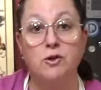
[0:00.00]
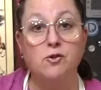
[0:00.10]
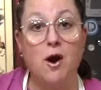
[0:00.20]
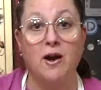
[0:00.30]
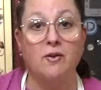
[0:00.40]

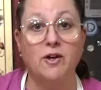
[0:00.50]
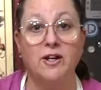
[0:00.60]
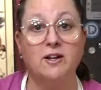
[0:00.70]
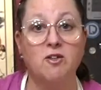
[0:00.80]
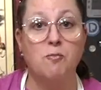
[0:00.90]
dry
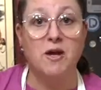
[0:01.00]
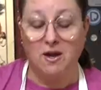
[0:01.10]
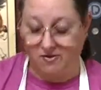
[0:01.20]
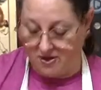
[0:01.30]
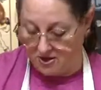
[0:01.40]
ingredients
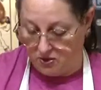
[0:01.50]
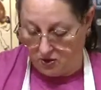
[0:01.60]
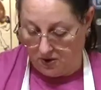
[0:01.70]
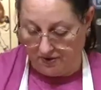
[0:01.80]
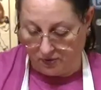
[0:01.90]
because then you
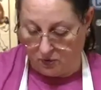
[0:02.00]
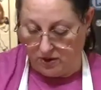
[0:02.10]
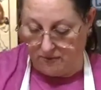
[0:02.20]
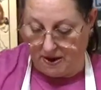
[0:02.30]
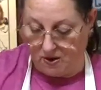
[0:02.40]
don't have to
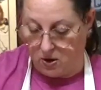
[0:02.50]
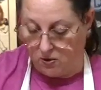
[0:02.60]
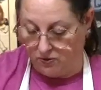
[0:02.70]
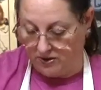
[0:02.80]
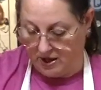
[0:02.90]
worry about, oh,
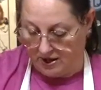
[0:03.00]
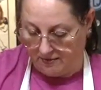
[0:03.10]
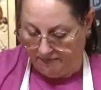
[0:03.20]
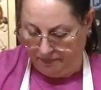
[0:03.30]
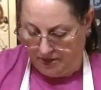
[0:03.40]
did I
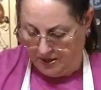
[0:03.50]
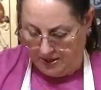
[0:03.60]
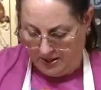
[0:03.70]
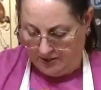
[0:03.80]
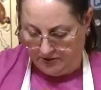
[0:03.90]

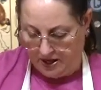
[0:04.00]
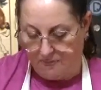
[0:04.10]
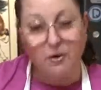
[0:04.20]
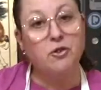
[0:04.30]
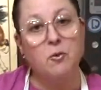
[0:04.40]

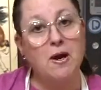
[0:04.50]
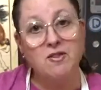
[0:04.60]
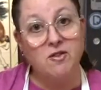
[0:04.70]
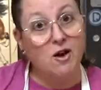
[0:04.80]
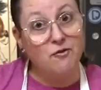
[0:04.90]
put the right
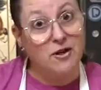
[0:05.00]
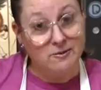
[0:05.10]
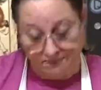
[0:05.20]
stuff in?